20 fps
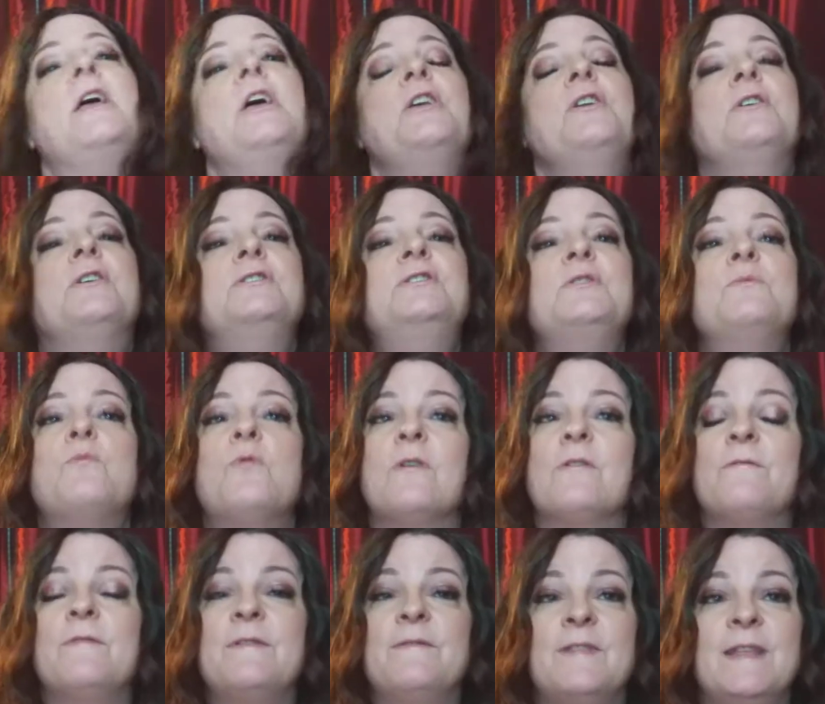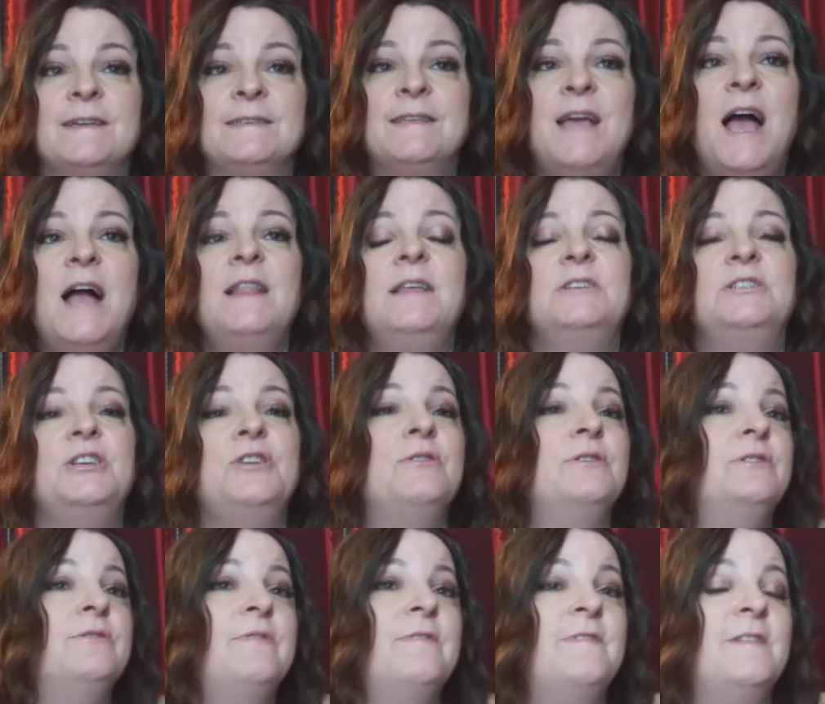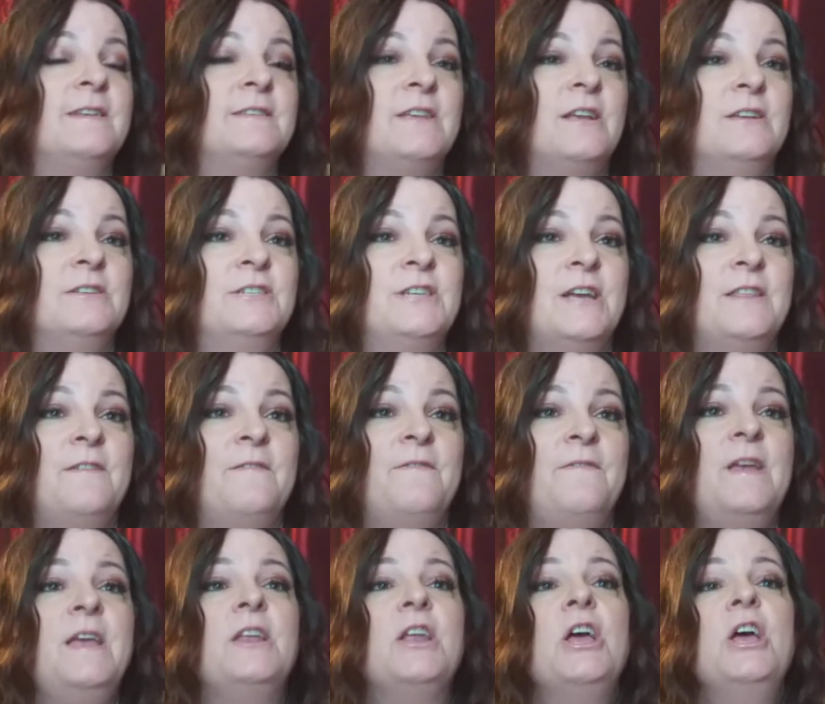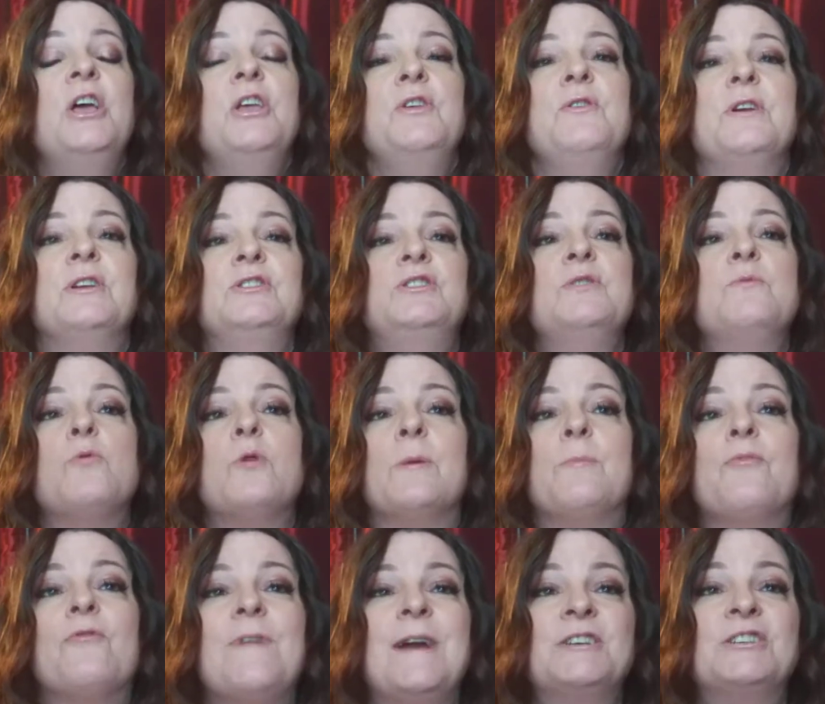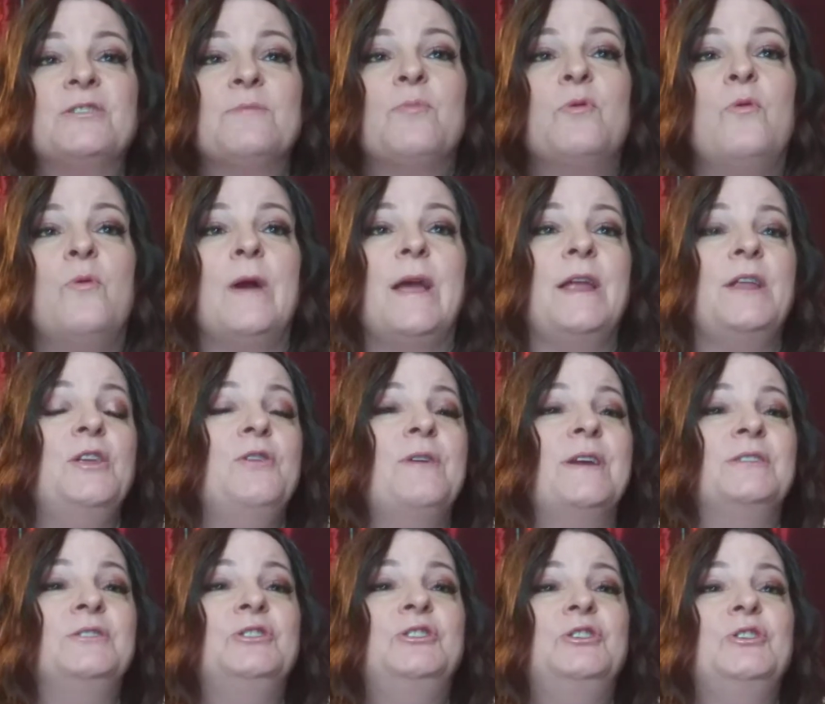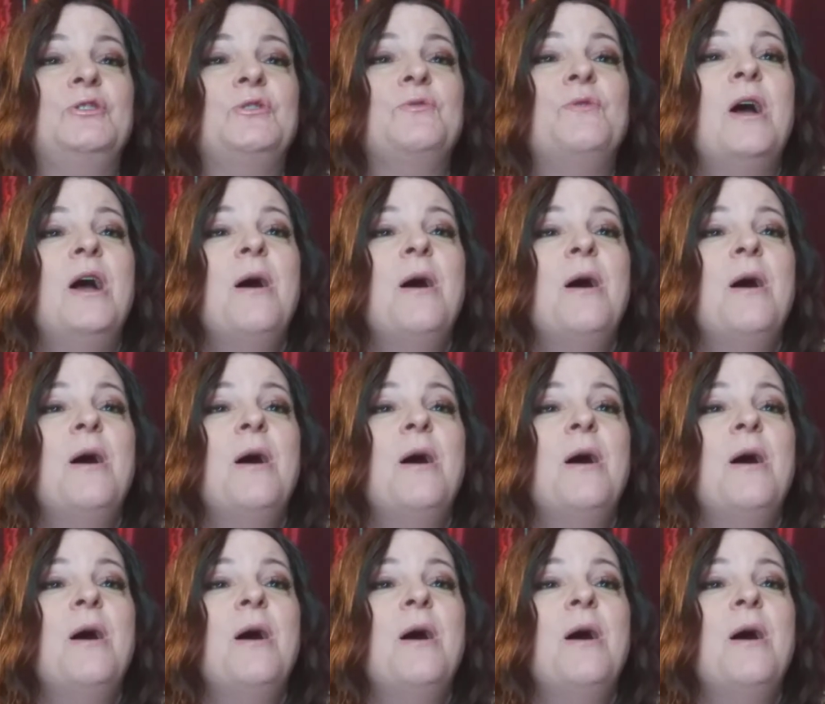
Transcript: You can do more reflexology. You can do reflexology on the feet. You can do more pressure point. You can do